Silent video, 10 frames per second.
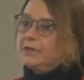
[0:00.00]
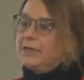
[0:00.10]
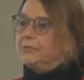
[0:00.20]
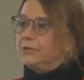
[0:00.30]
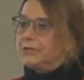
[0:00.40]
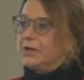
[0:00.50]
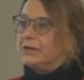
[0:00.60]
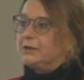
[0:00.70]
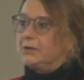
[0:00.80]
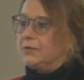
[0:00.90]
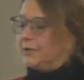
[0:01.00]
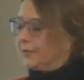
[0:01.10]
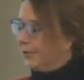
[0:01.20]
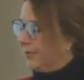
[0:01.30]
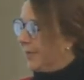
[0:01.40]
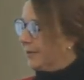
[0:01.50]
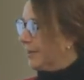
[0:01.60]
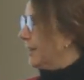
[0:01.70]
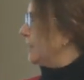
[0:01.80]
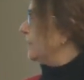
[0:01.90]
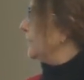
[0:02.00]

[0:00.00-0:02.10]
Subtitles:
and we'll talk a little bit more about that.